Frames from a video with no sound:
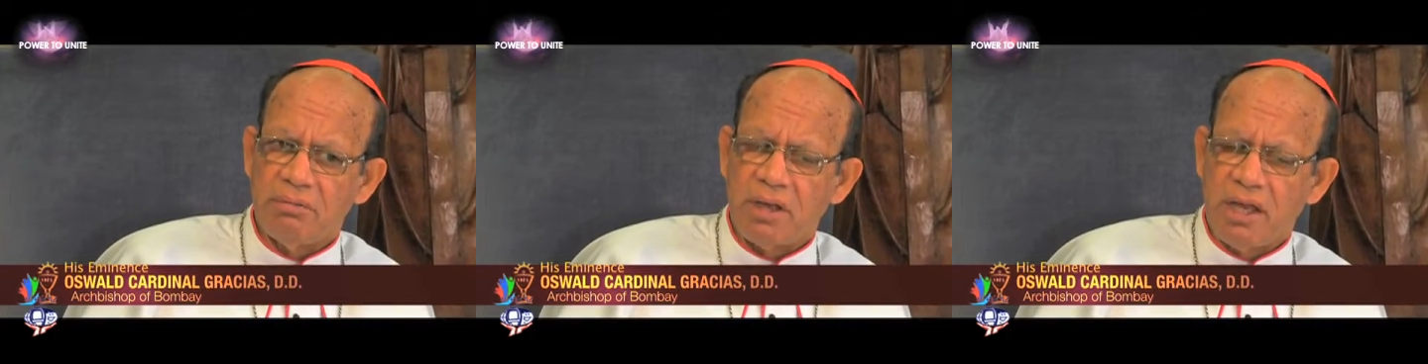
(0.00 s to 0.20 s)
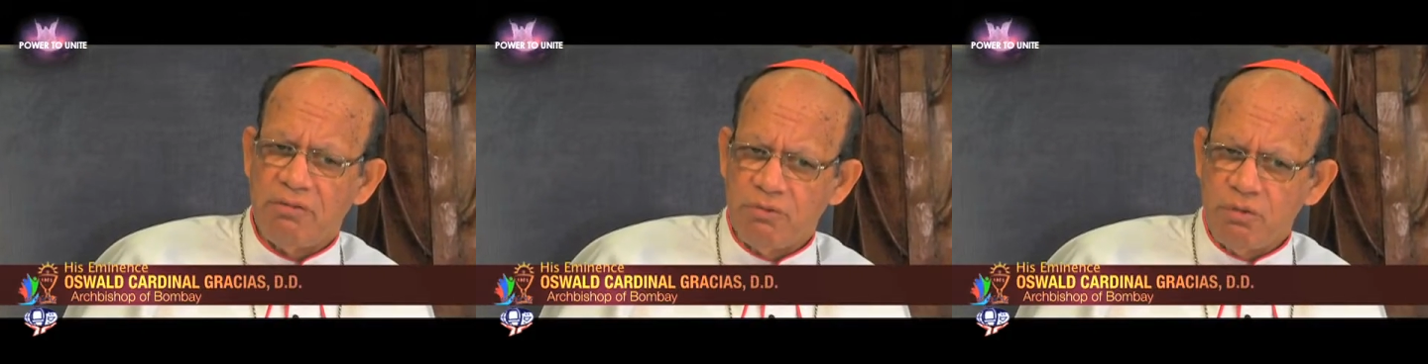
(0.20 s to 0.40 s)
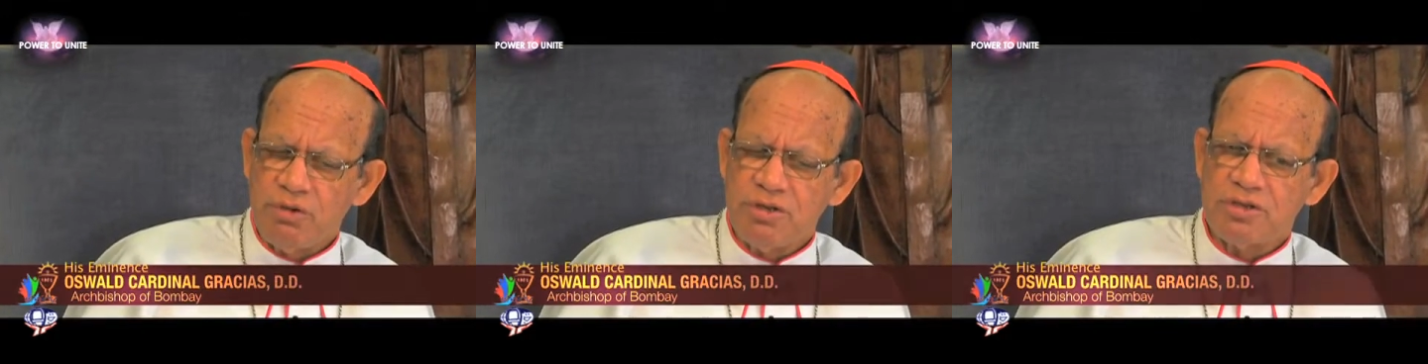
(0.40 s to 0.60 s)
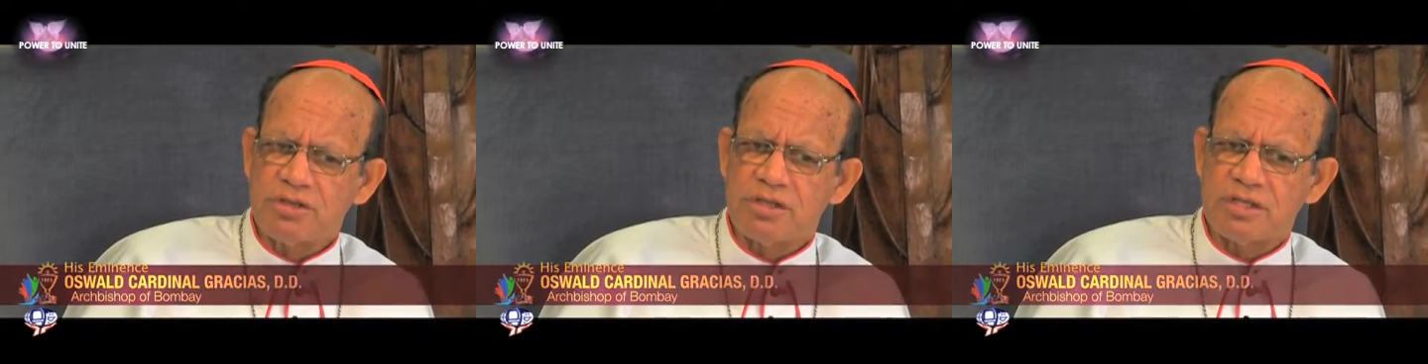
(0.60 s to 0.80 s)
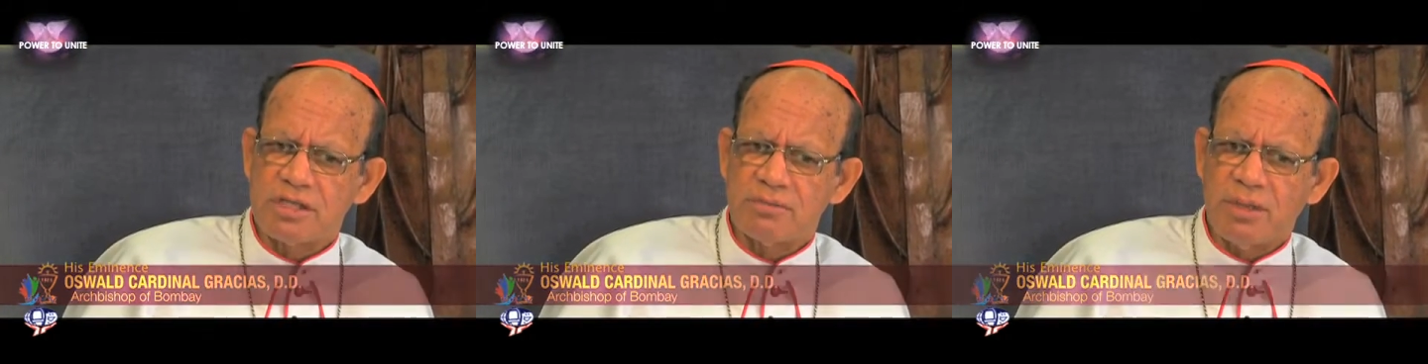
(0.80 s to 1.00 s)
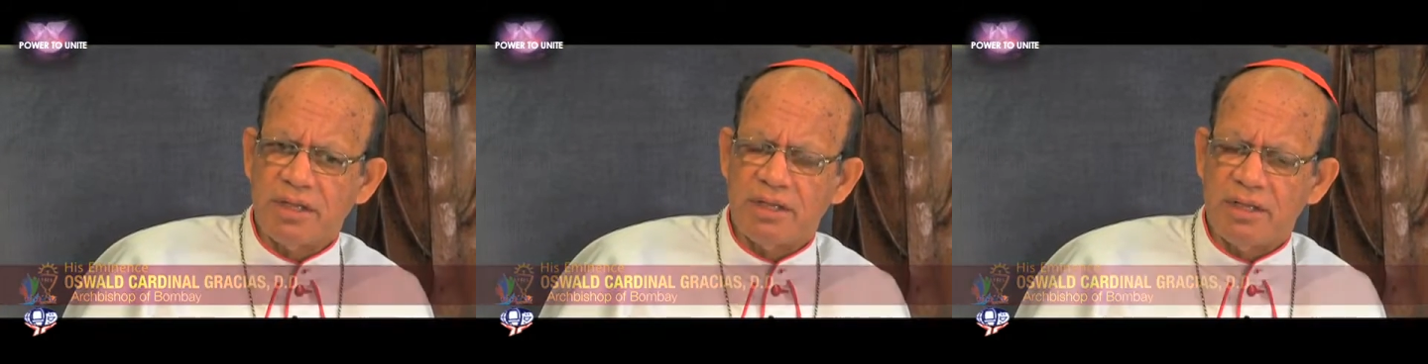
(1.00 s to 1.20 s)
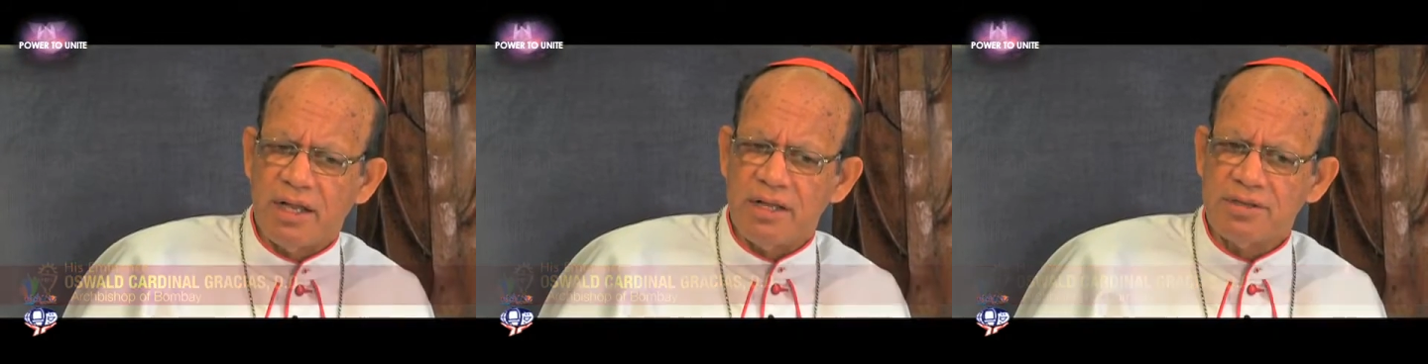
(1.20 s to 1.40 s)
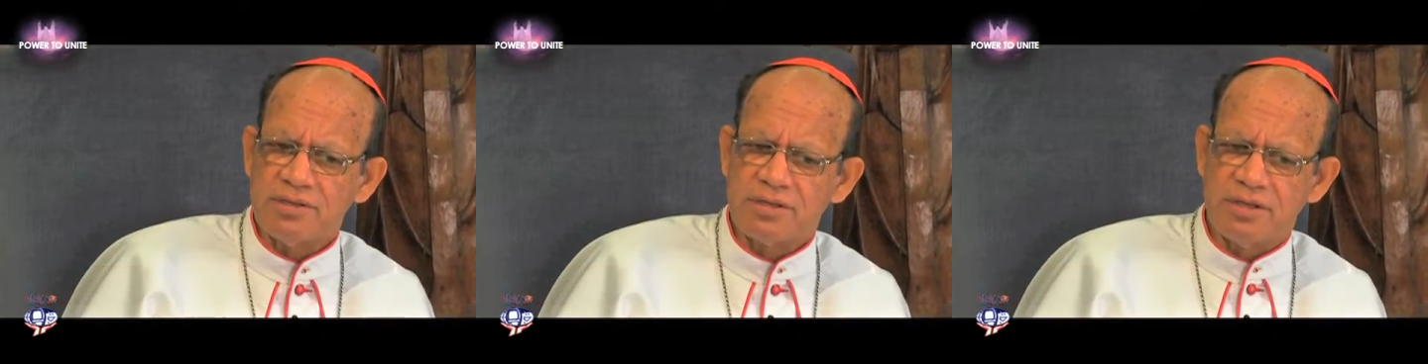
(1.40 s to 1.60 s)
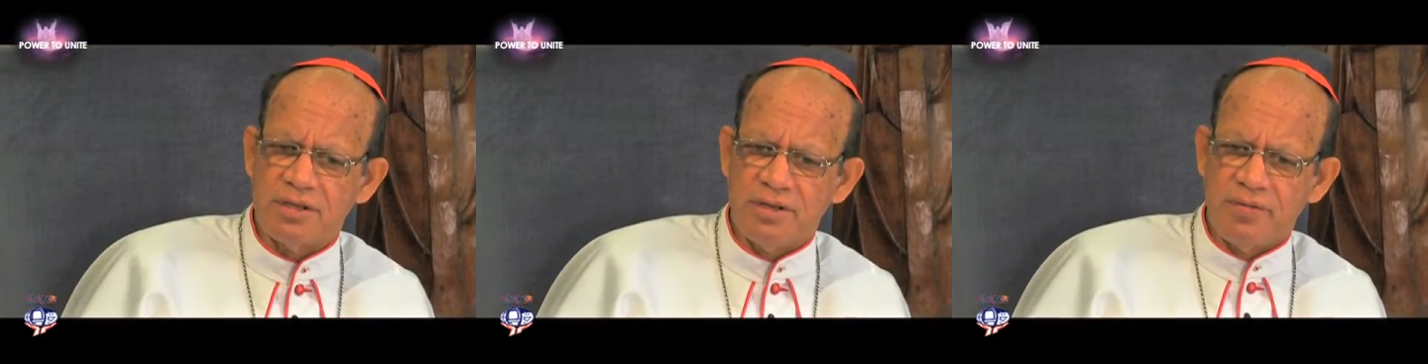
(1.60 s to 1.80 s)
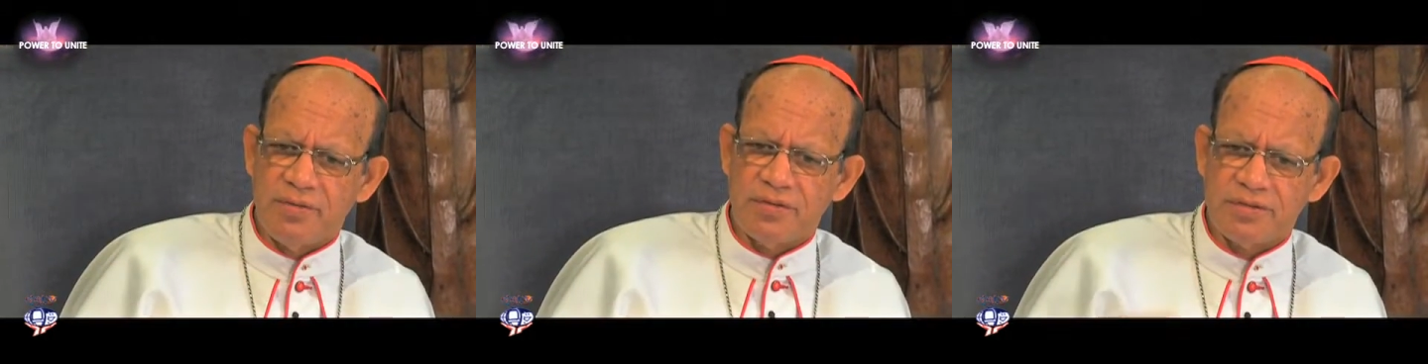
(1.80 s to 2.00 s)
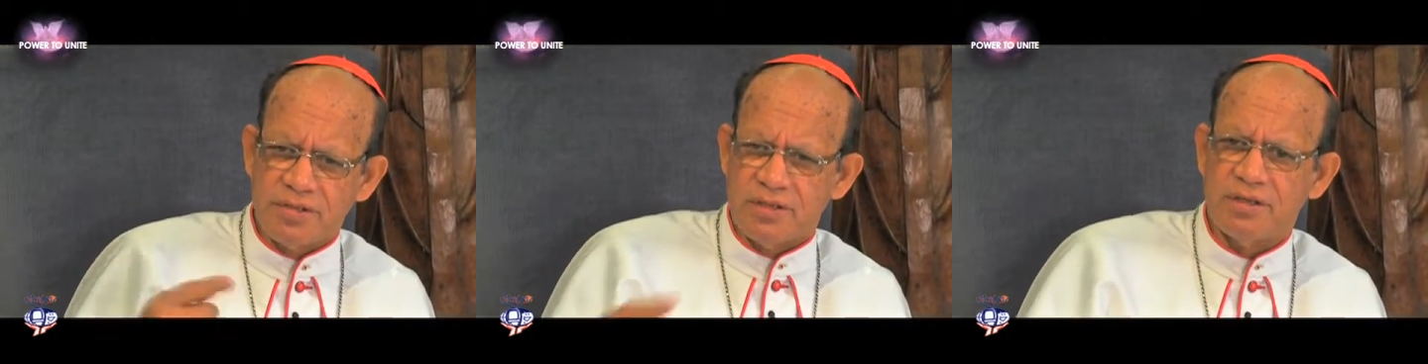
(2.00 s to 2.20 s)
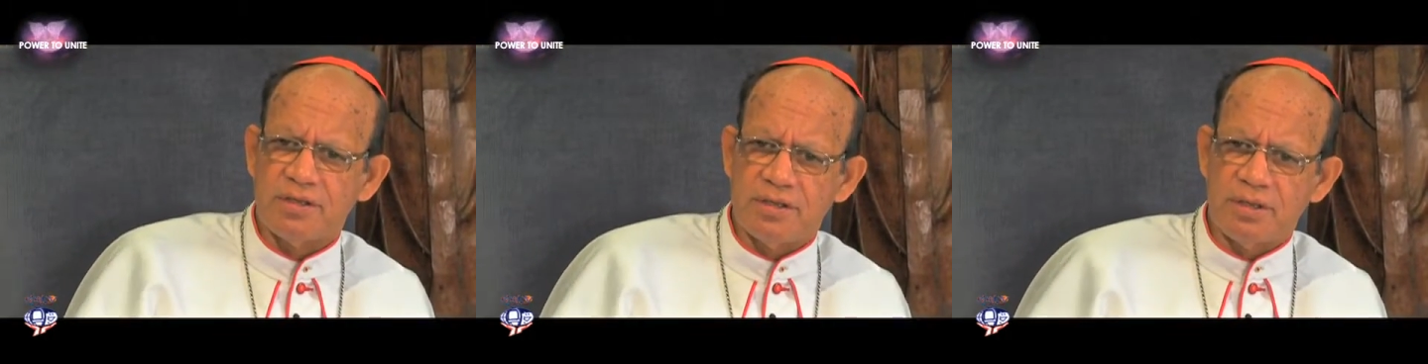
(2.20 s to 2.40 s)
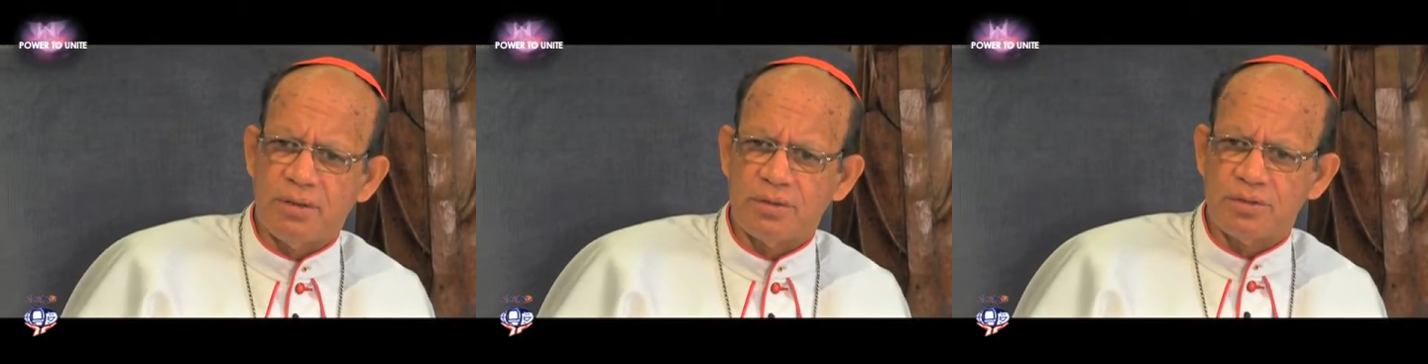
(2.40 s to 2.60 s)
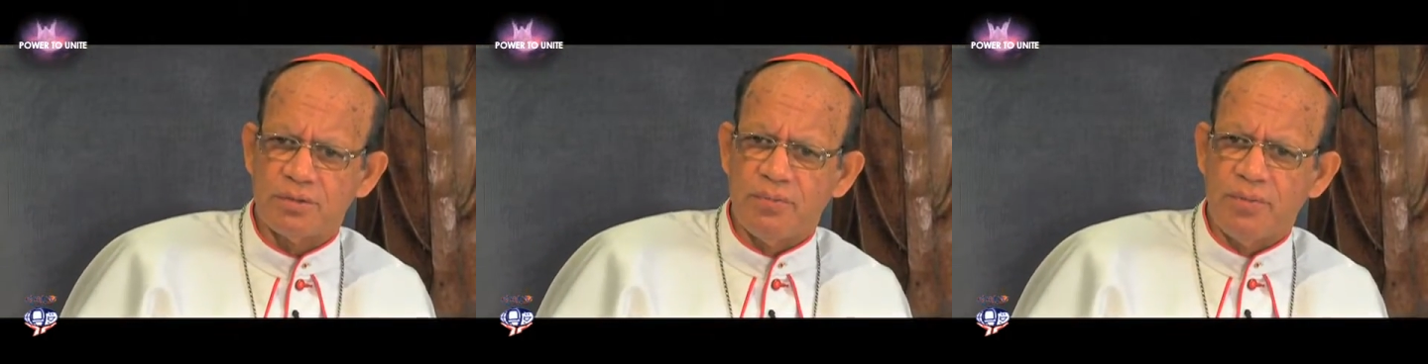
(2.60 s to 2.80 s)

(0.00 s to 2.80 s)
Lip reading: I've noticed this as that last synod, and also